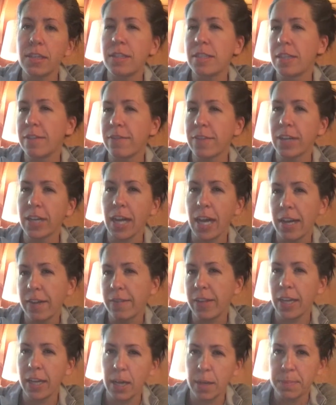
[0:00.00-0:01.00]
different kind of
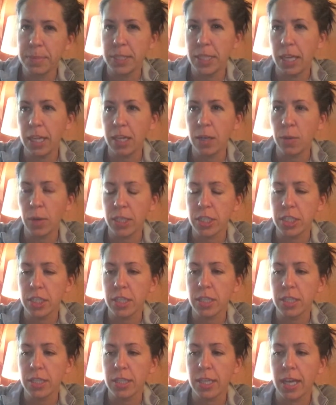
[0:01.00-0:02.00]
like upselling
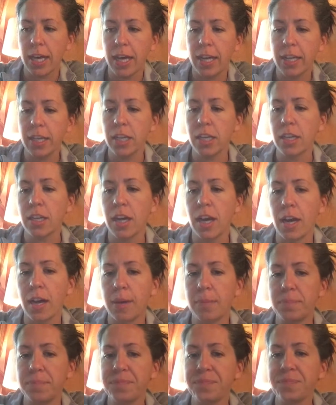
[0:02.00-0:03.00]
questions, that
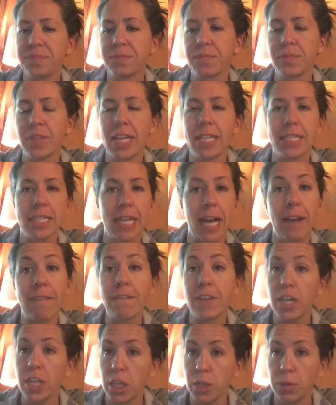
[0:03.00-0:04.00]
it's not
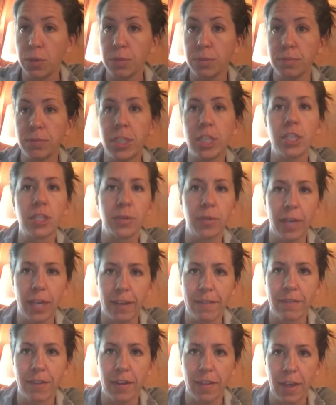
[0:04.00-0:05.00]
for you. You're doing
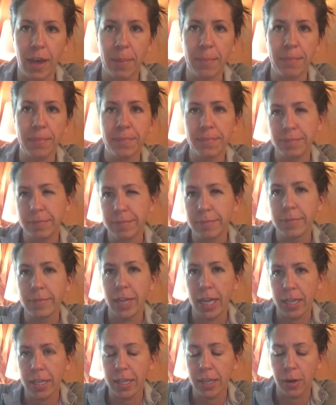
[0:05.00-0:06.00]
it for them,
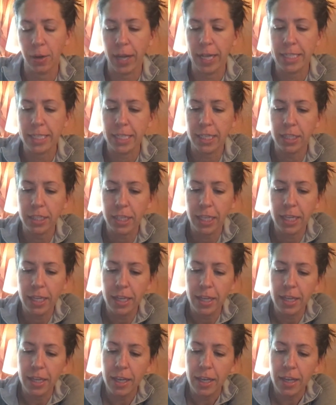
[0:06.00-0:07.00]
ideally.
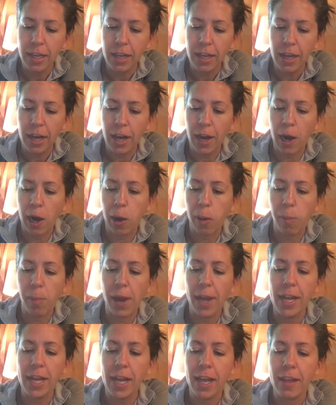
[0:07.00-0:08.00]

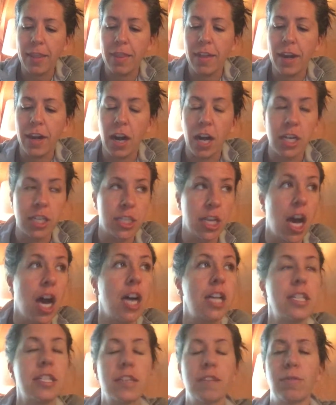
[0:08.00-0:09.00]
And there are
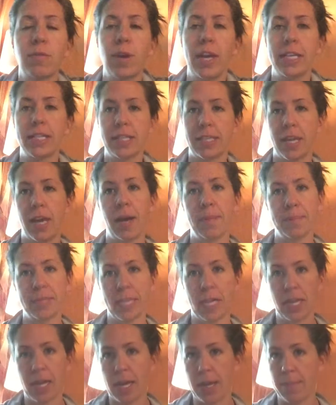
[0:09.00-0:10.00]
tons of ways to
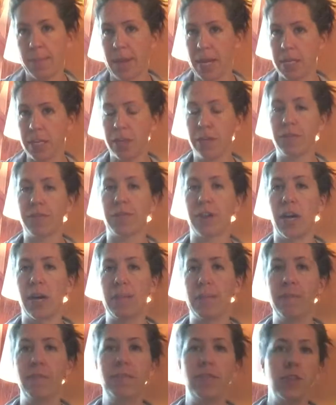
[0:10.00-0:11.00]
upsell on a menu,
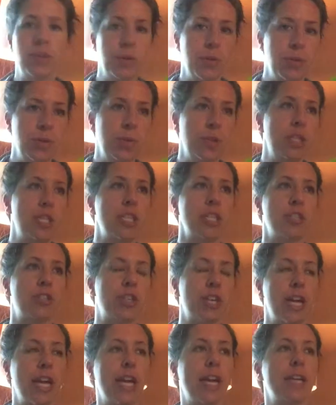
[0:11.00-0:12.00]
from food to
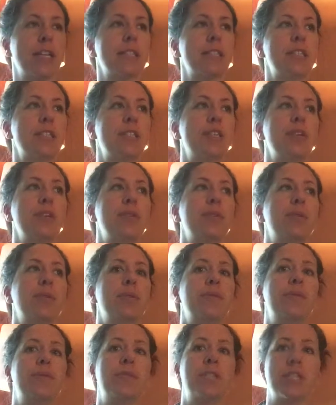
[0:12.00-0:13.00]
drinks
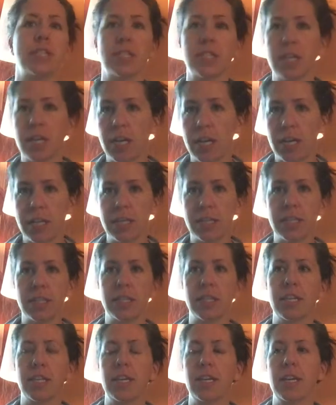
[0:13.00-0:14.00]
to
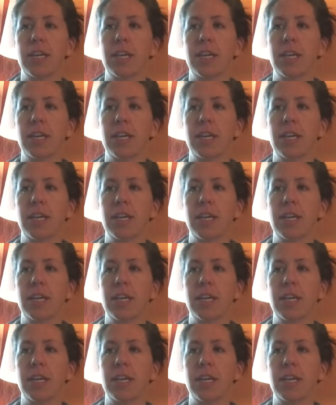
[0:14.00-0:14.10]
desserts.